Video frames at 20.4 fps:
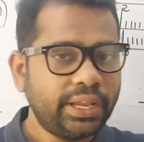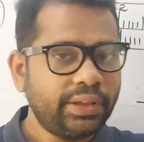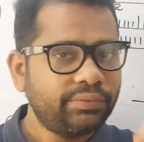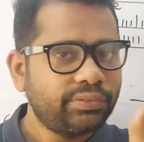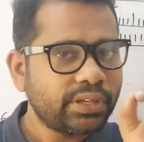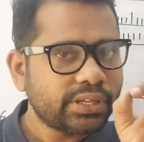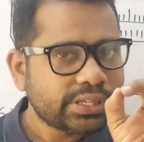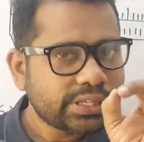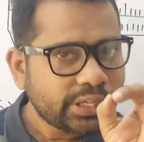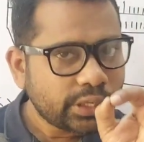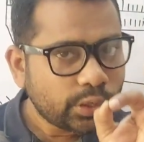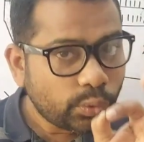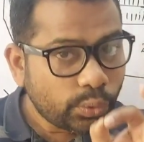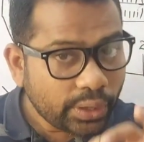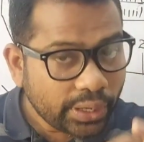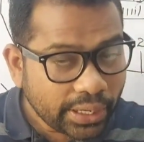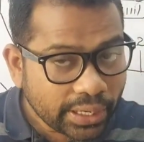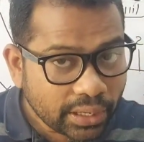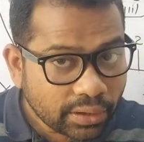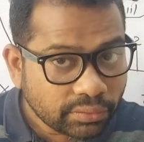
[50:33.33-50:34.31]
If the zero
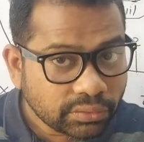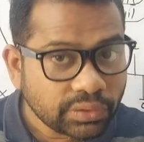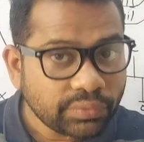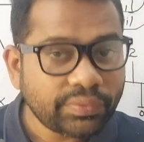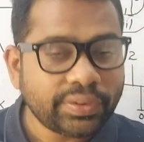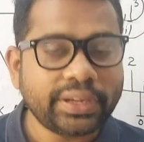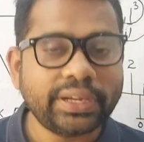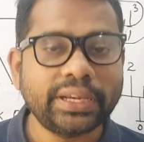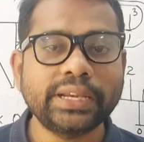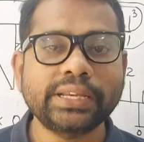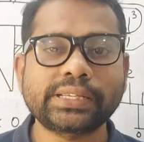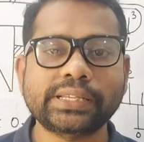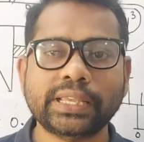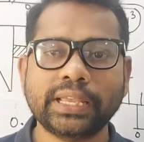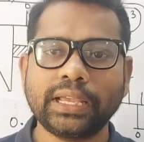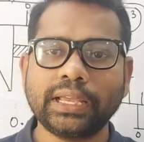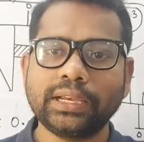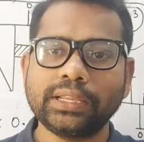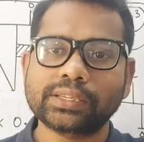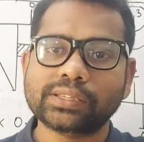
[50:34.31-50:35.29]
reading of the vernier
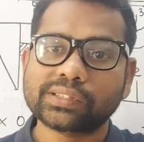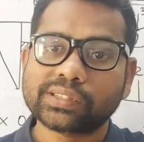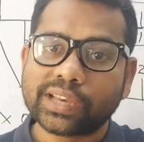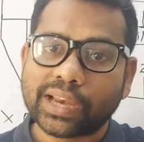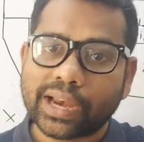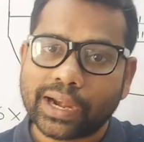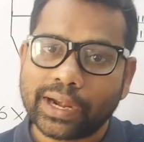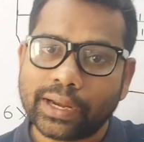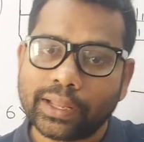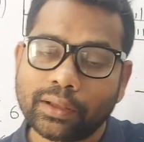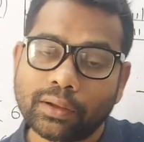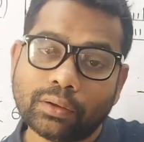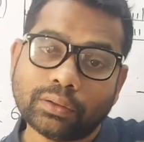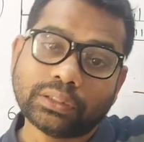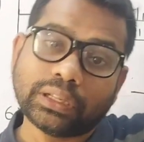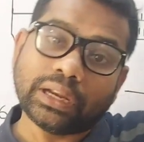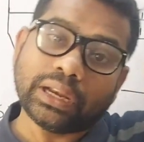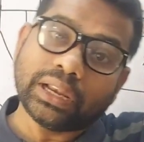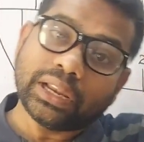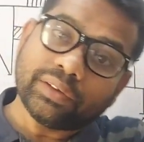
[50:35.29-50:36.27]
scale is standing
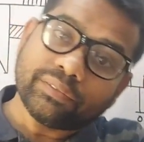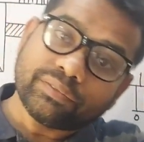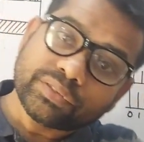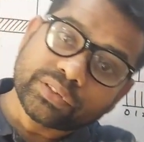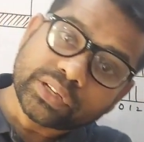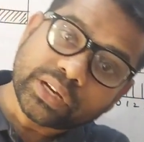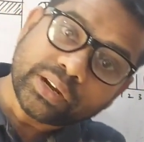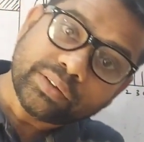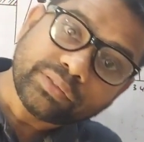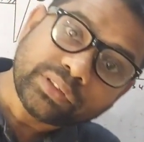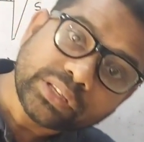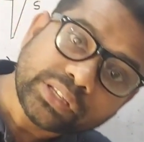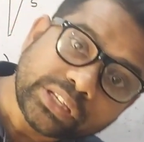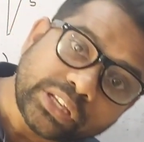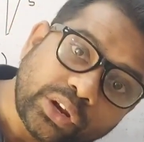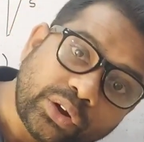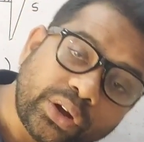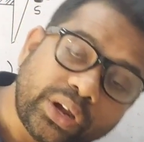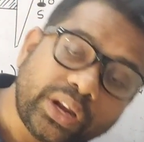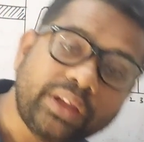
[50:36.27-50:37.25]
on the left side of the
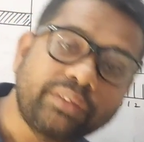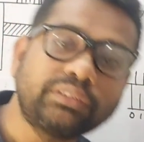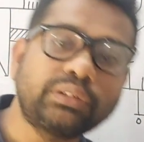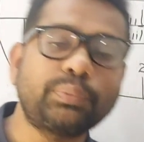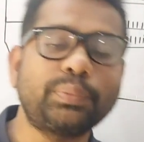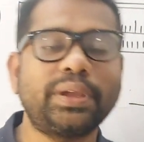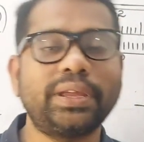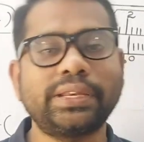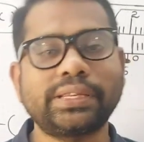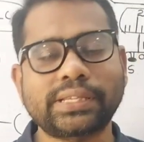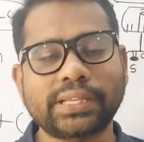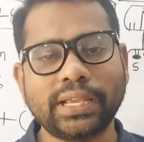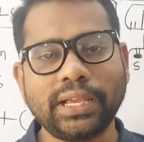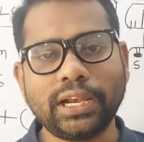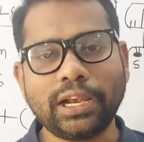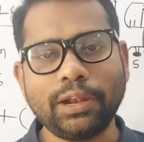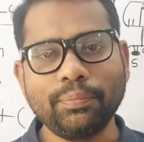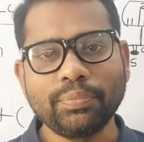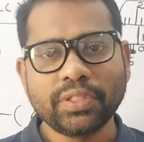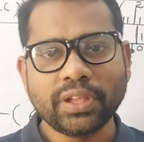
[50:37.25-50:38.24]
zero reading of the main
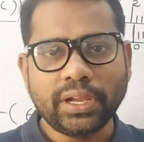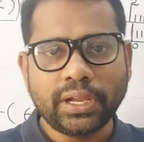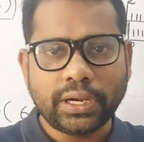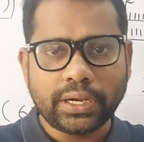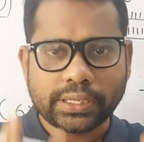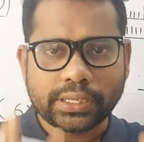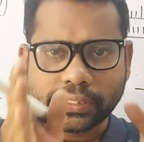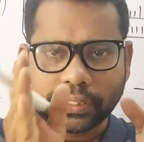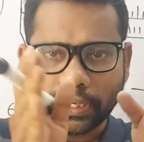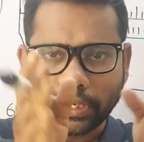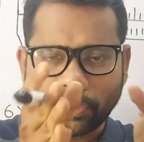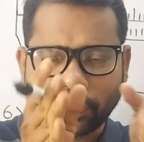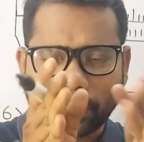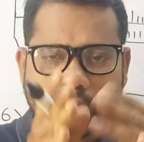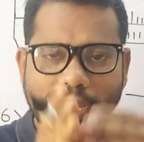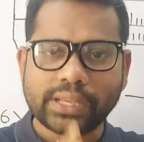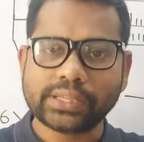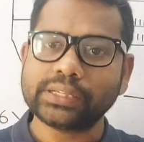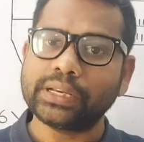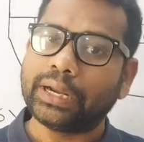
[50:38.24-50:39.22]
scale, it is said to
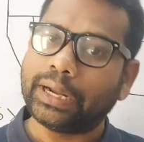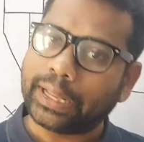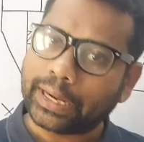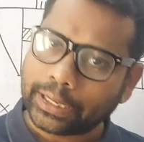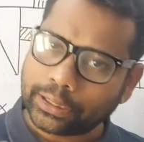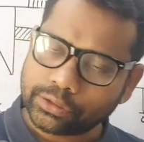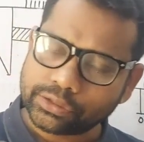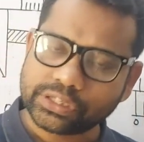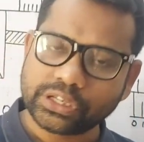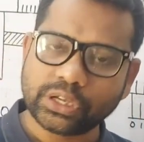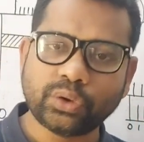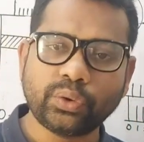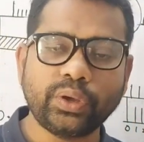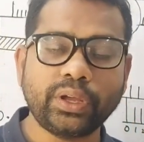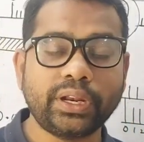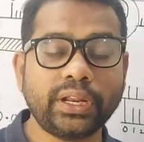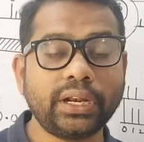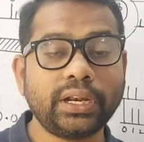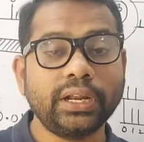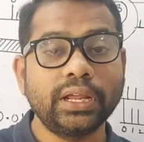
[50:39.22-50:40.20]
has negative zero
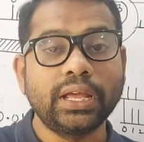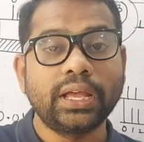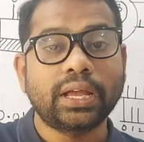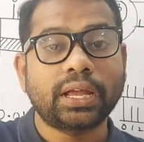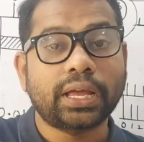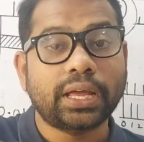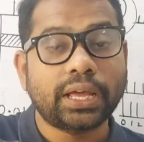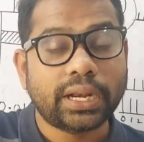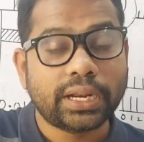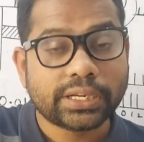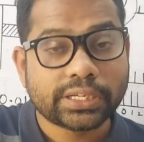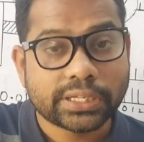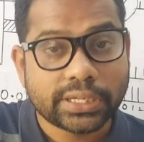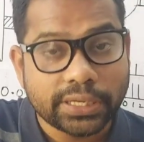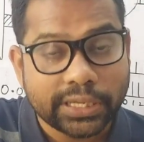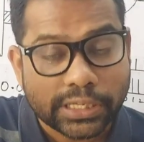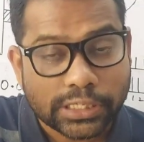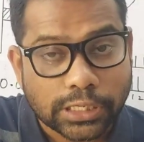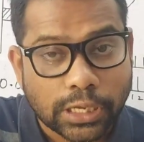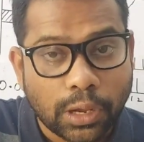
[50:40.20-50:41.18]
error,
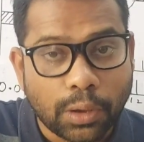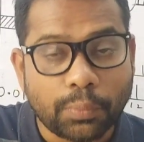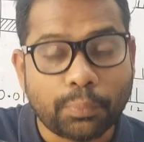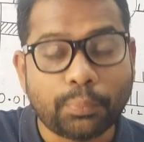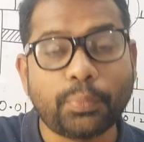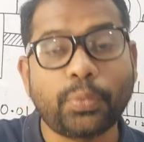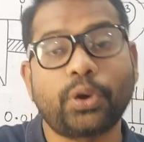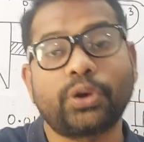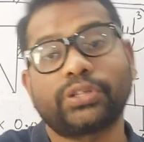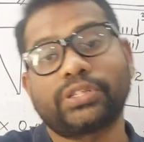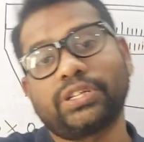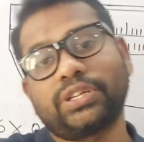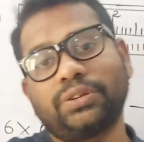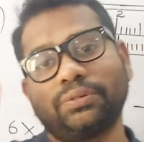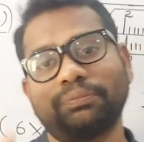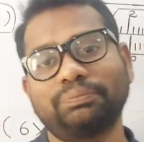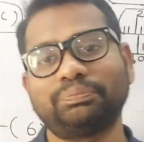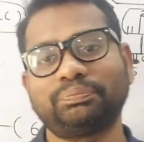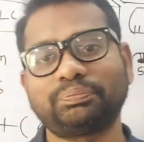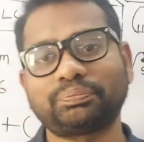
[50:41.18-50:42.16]
correction is
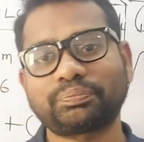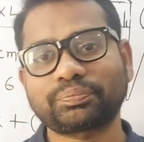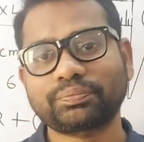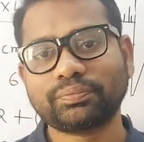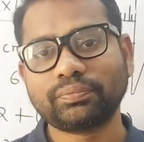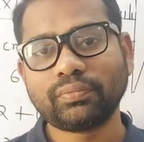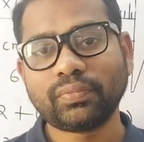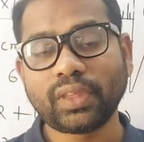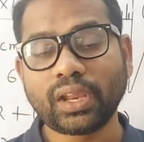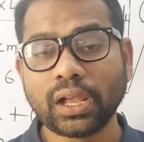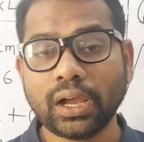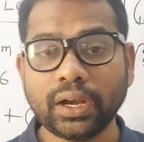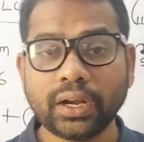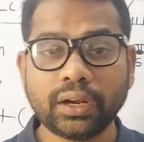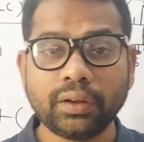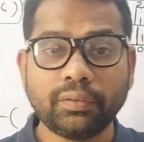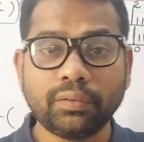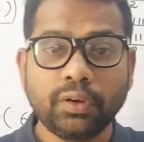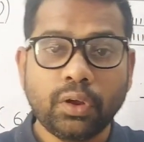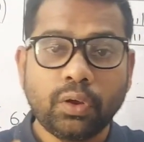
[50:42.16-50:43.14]
positive.
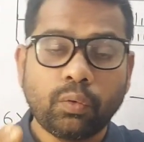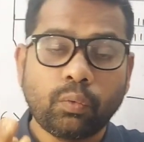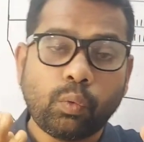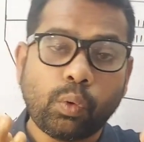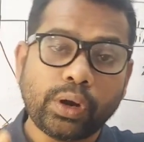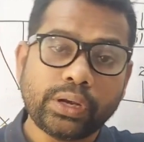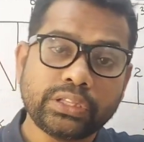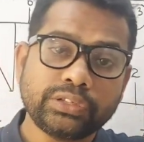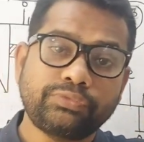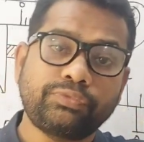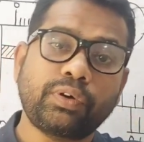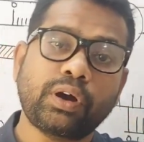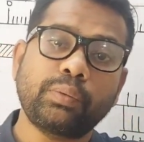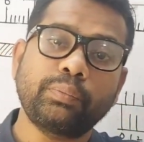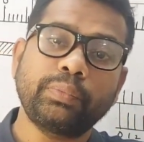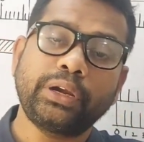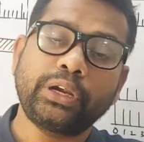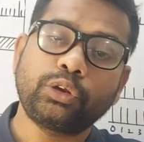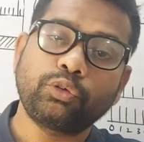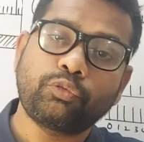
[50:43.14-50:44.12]
And what is the
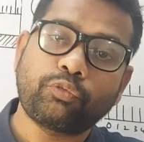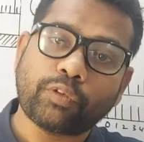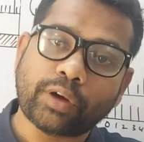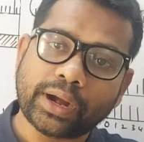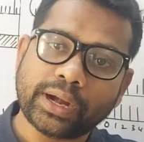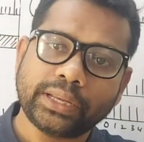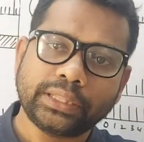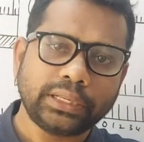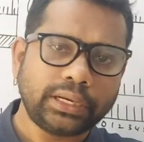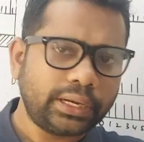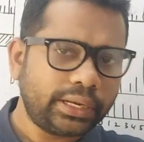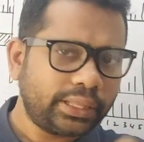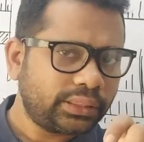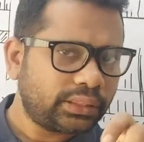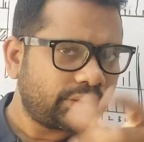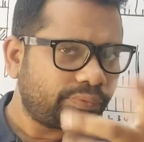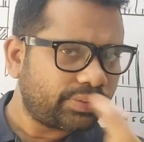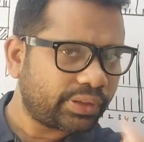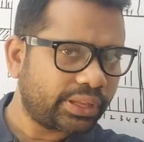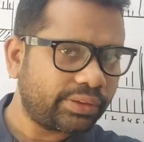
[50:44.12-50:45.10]
formula to find the
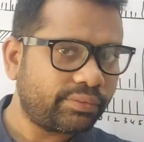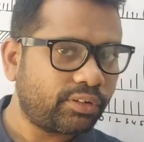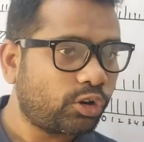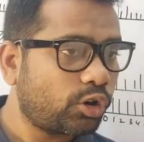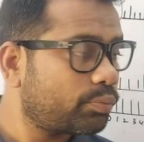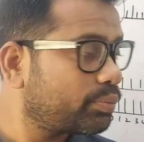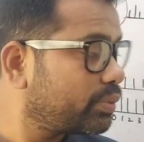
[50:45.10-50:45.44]
length of a given